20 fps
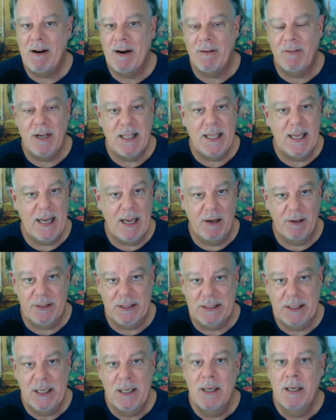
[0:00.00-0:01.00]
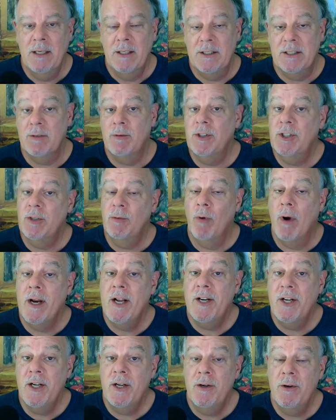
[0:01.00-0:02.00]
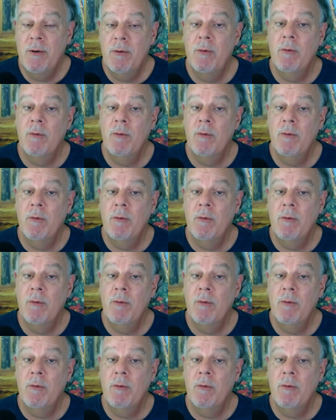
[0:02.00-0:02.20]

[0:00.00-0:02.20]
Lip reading: everything else. So, what you want to do